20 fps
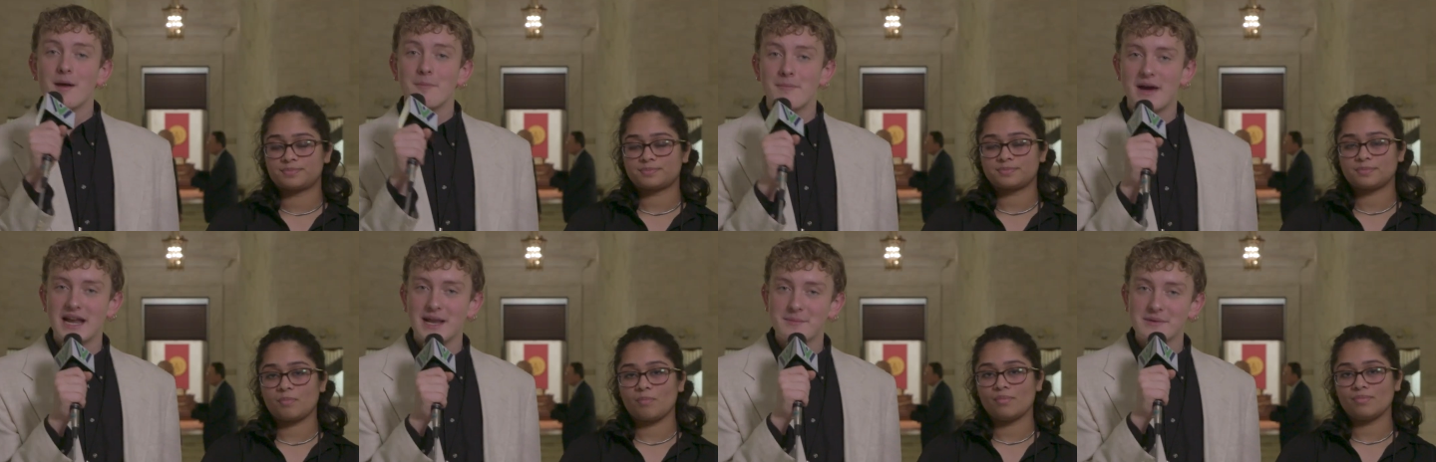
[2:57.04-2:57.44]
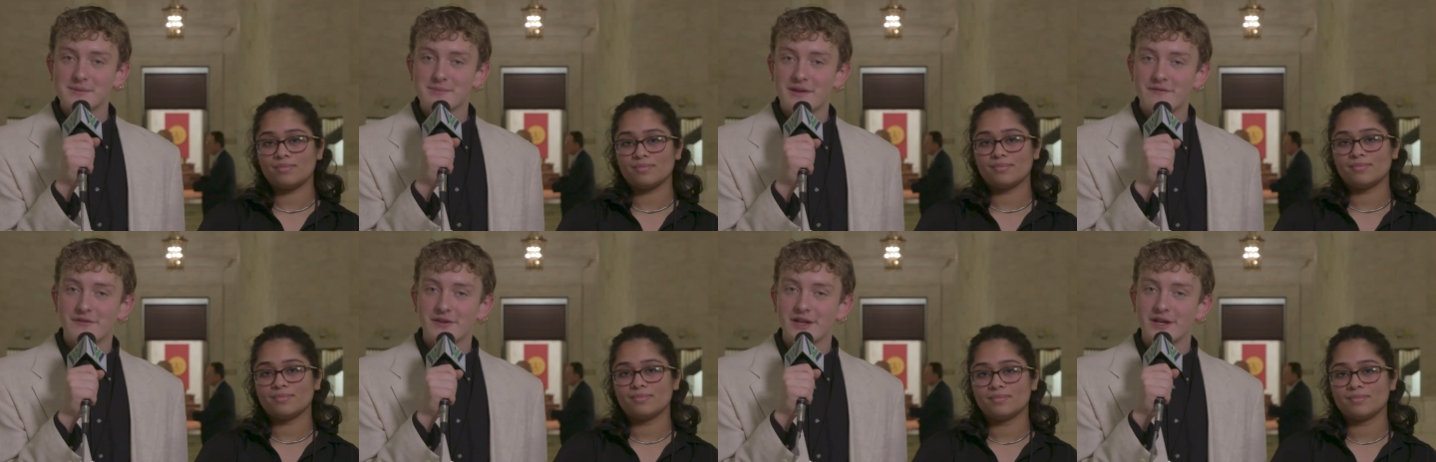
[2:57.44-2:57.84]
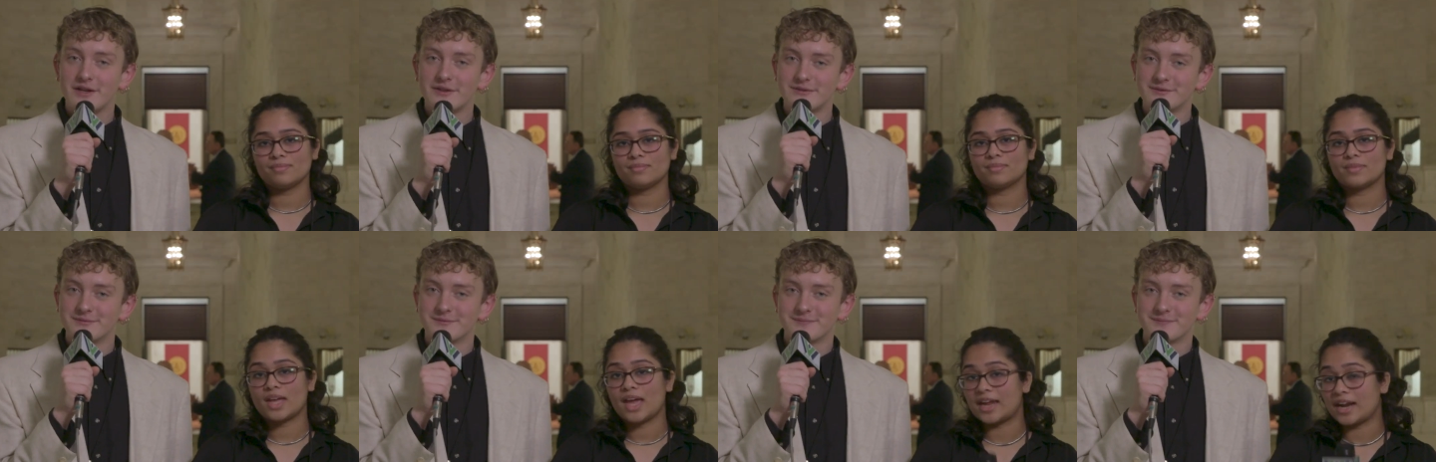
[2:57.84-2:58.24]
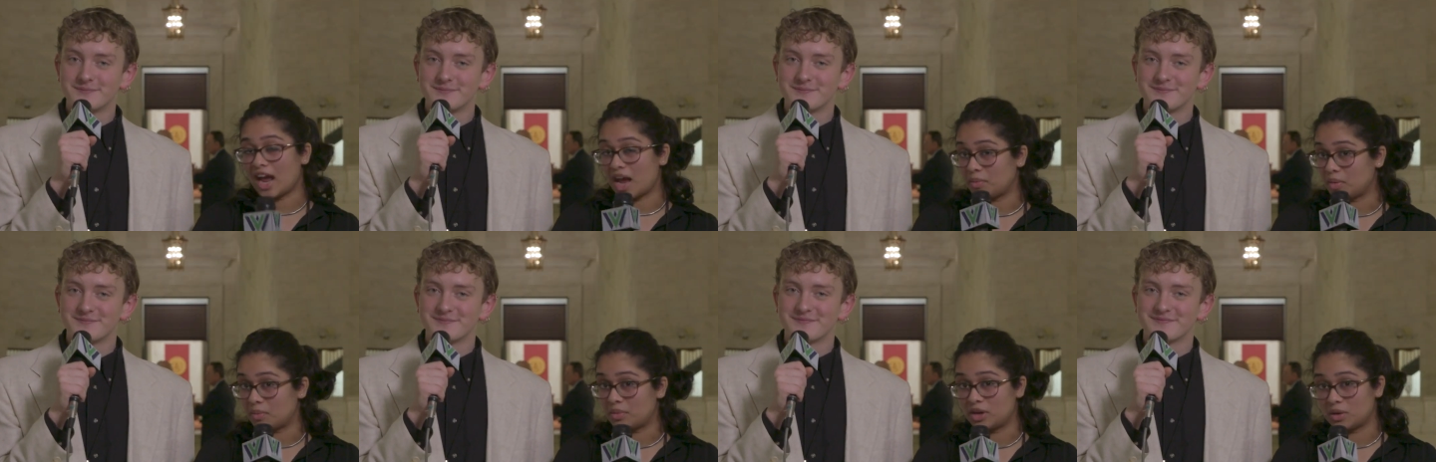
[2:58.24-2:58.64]
Speaker 1: My name is Ben Velo.
Speaker 2: And I'm
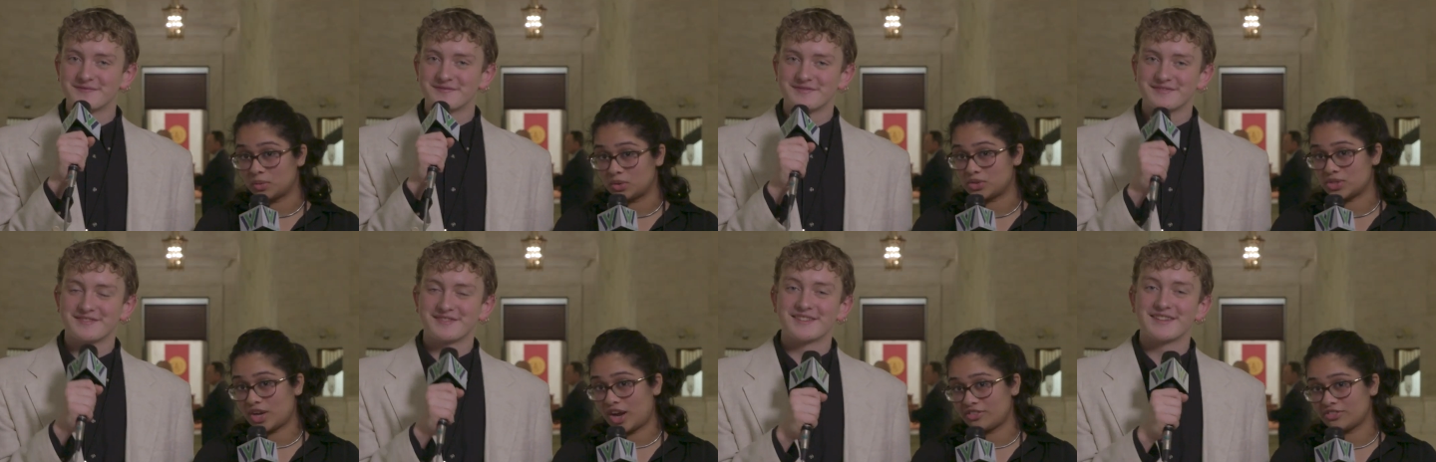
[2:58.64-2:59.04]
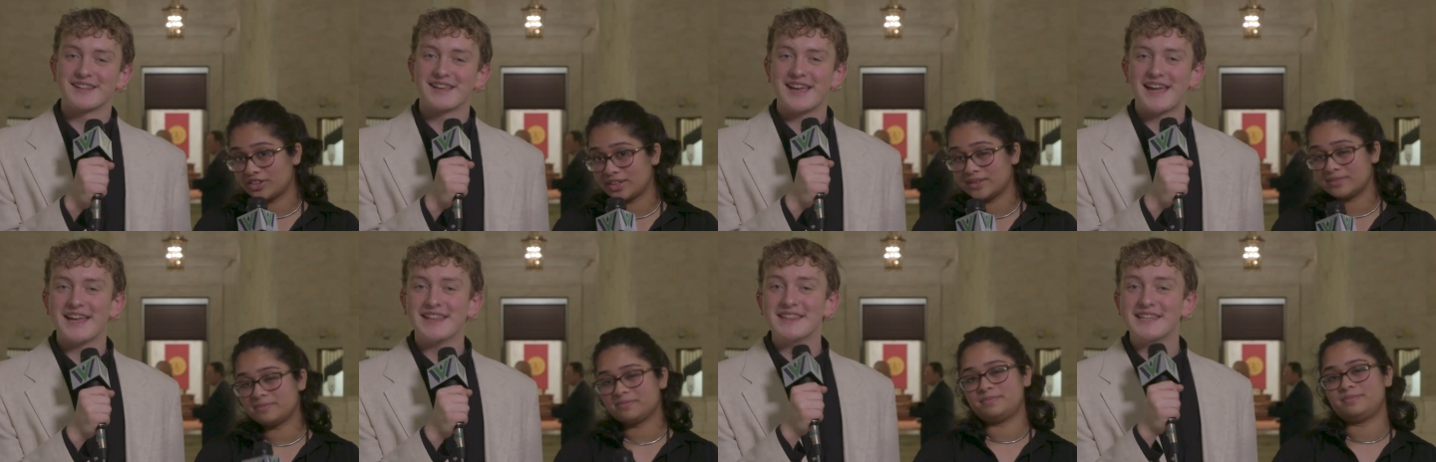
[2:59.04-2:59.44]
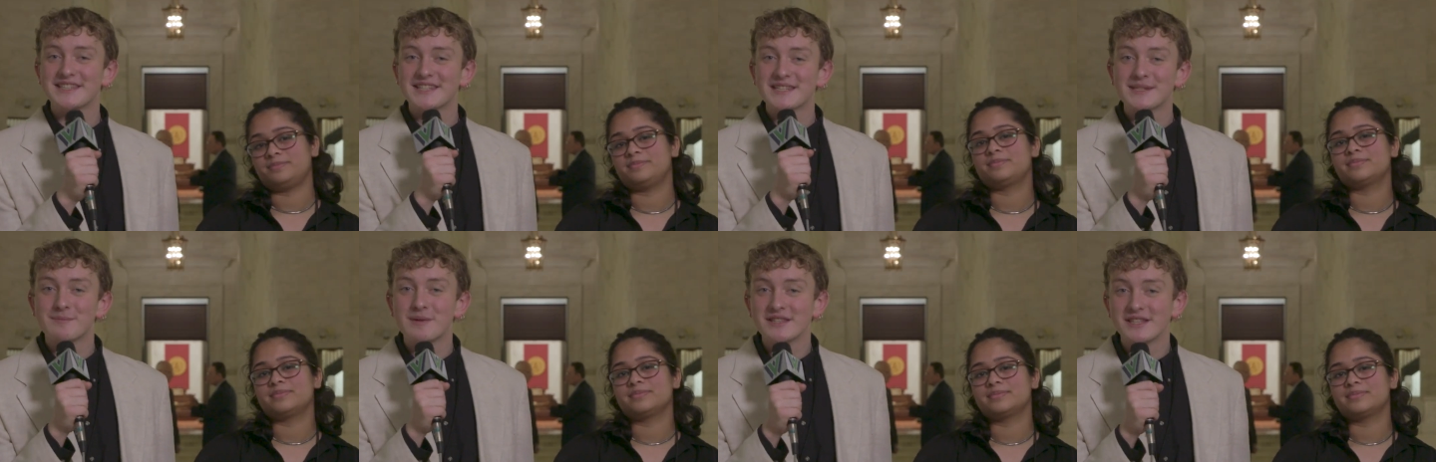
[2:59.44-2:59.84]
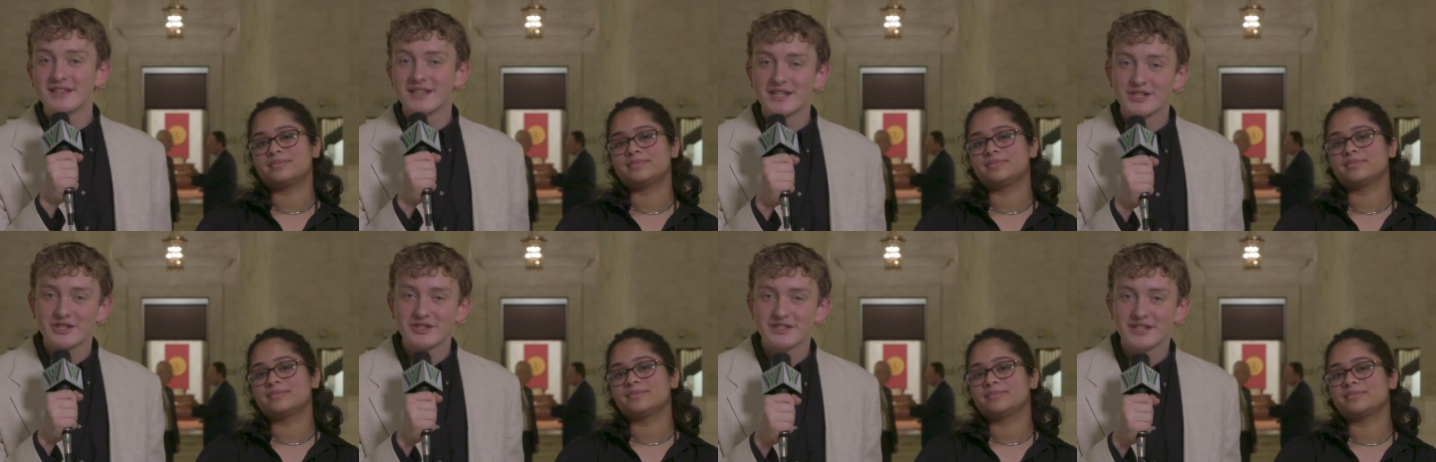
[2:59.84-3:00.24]
Amir Mustafa.
Speaker 1: And this has been the
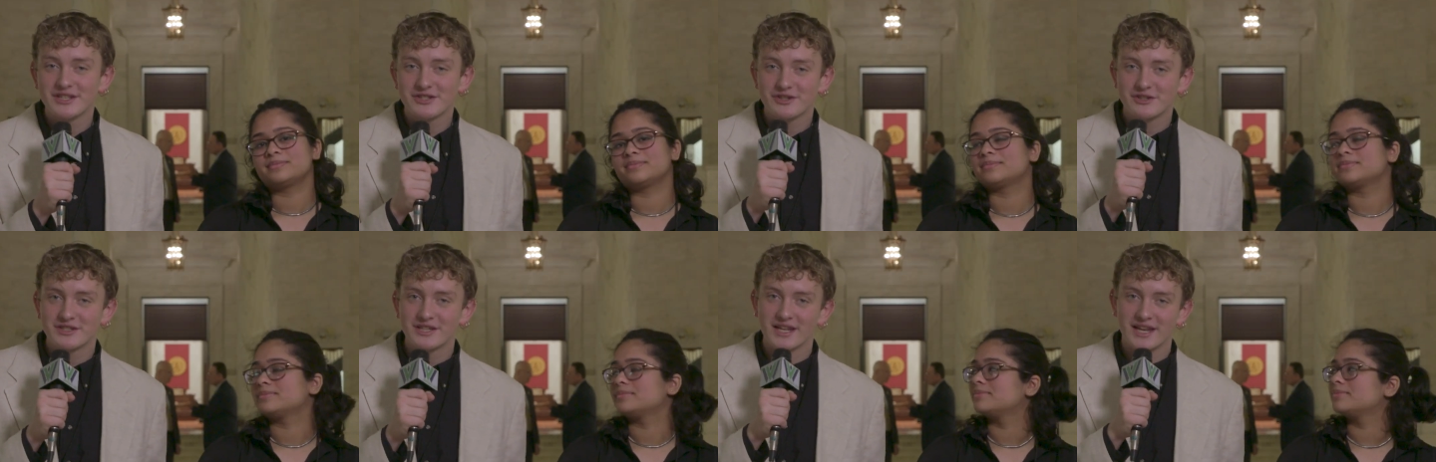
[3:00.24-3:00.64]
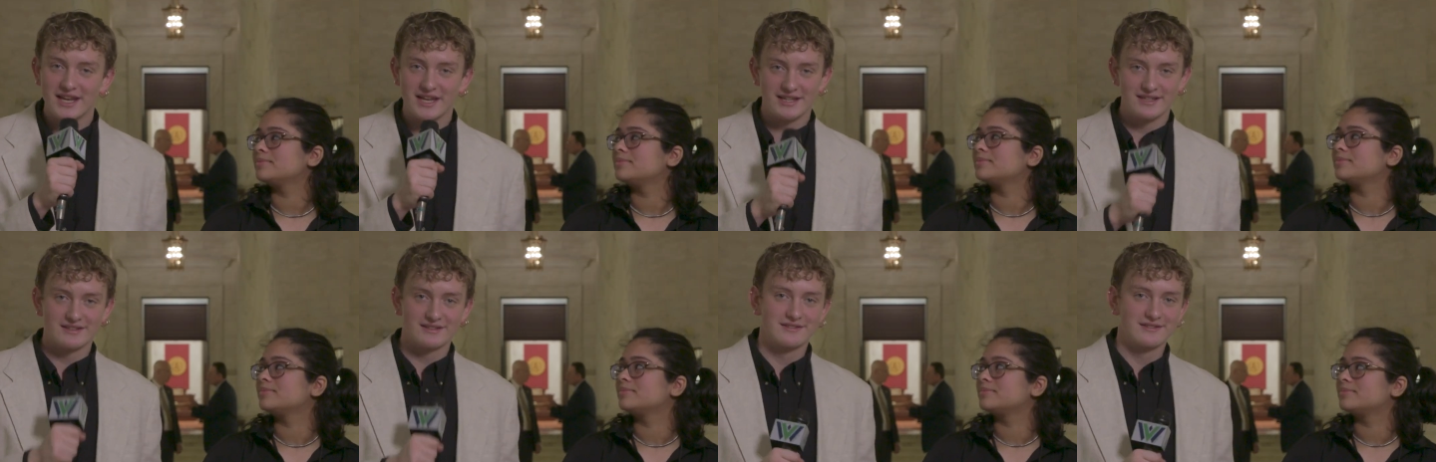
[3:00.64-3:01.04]
Legislature Today.